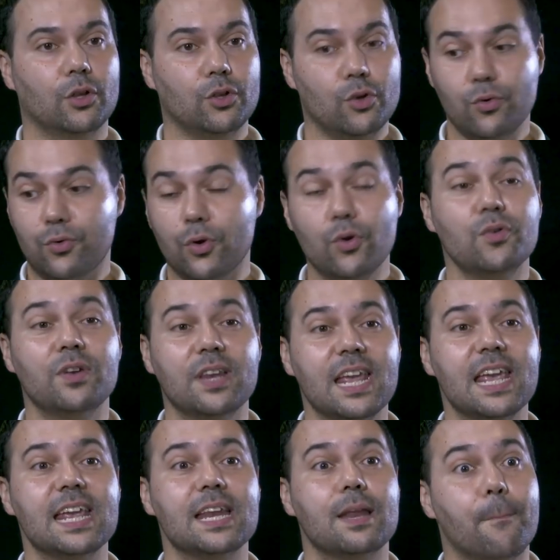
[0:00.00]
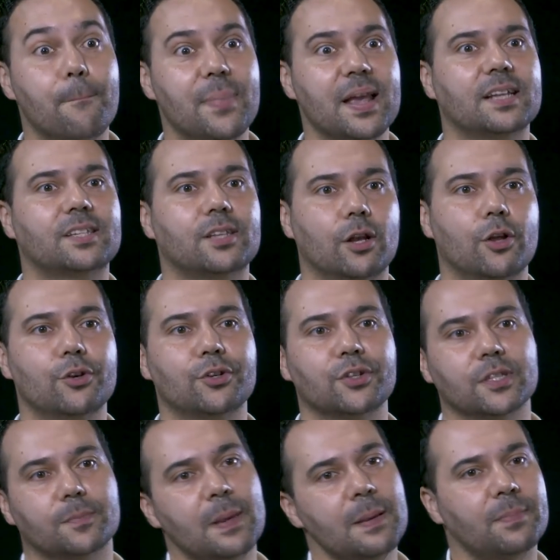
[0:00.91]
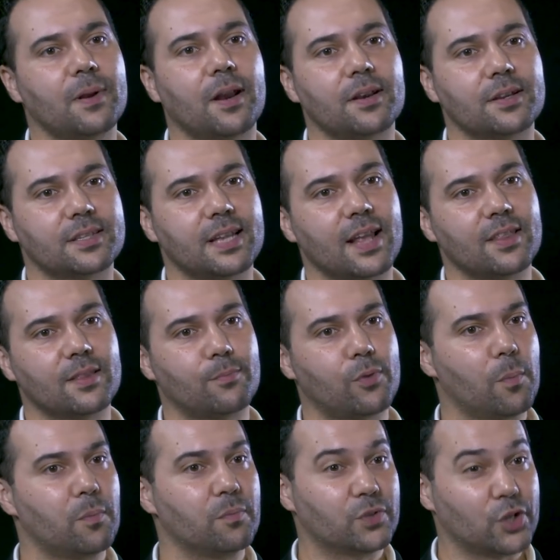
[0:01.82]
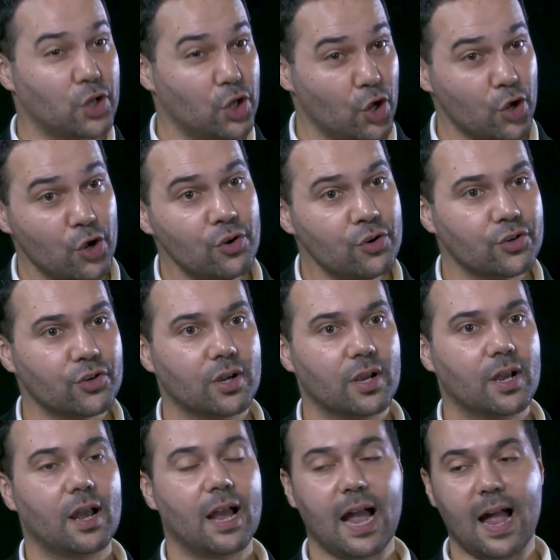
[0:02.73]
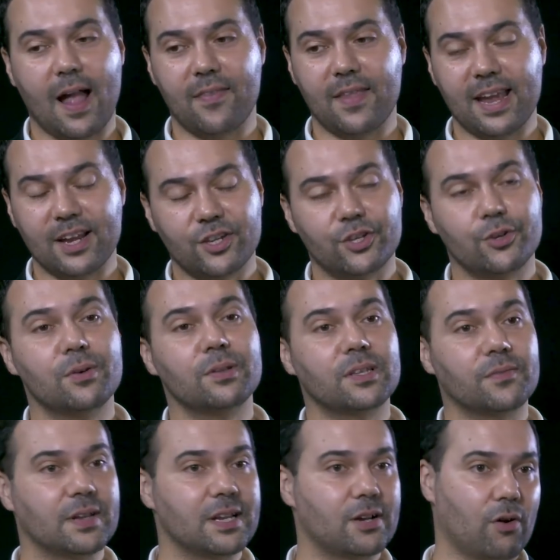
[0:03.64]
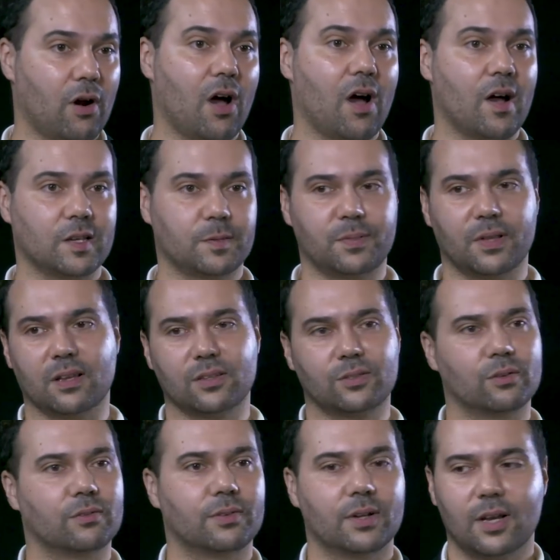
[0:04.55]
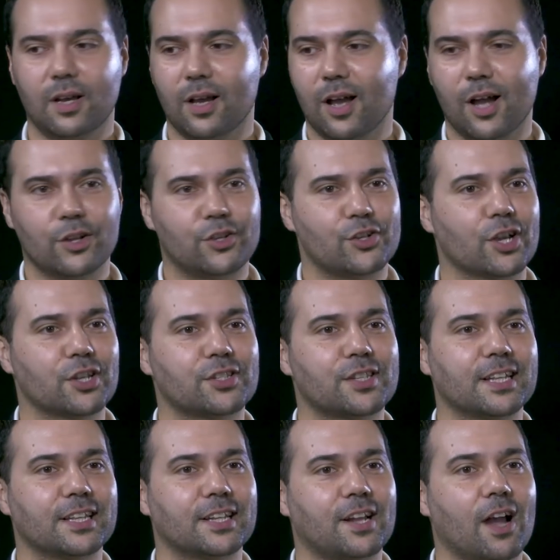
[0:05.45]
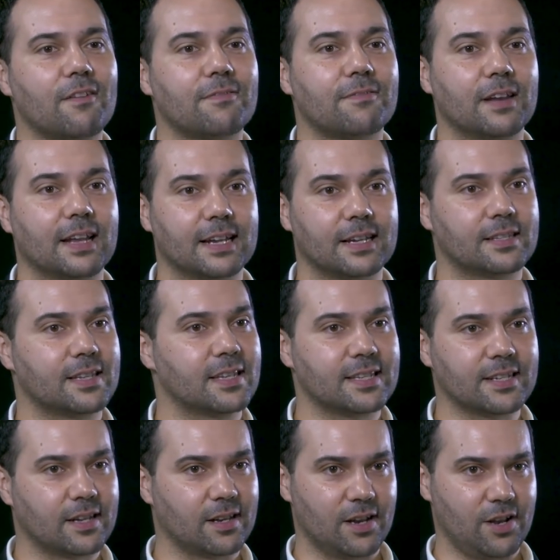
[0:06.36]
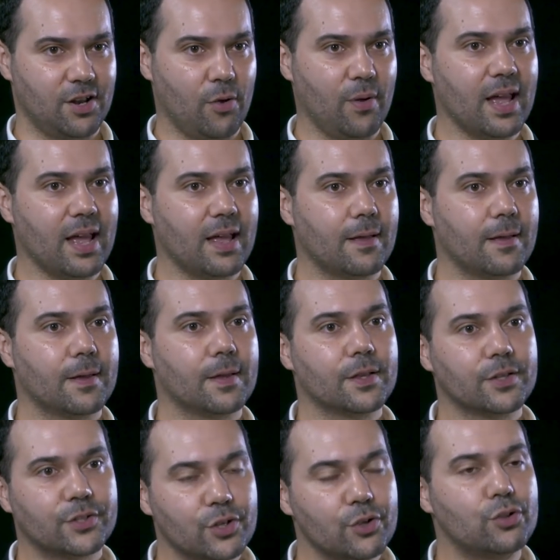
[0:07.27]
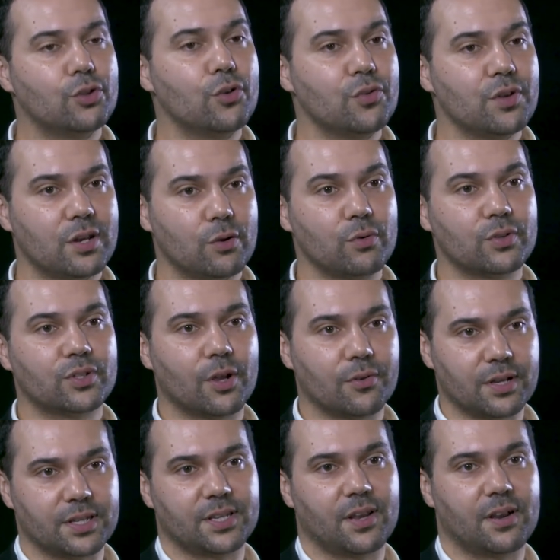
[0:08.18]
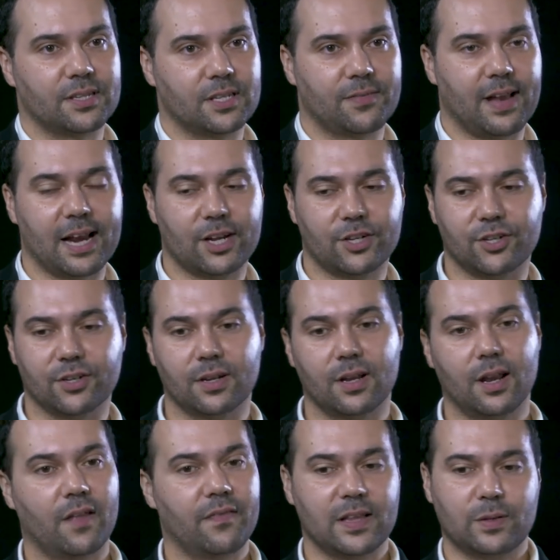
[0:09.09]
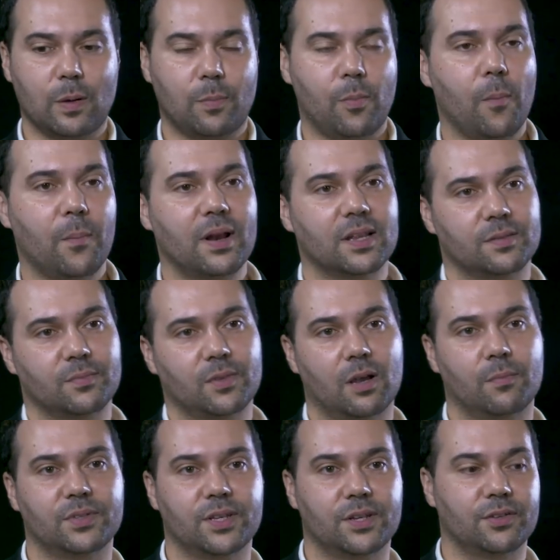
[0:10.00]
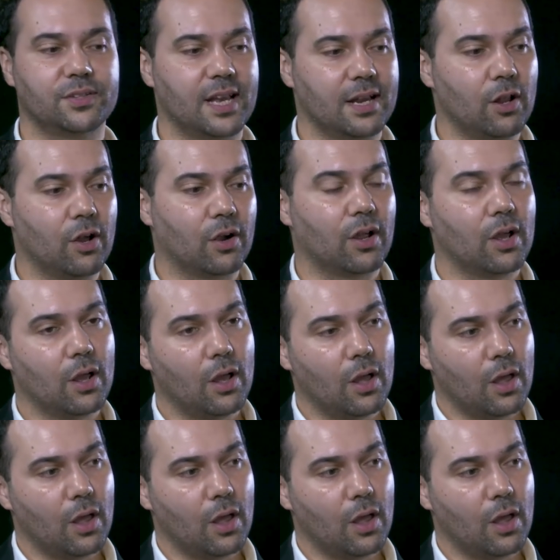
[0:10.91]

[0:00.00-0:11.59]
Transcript: you do need big solutions. People understand the problems are huge and they intuitively grasp that sort of adjusting the cufflinks isn't going to do it. So you do need also decisive action. And that's where populism comes in. You say, look,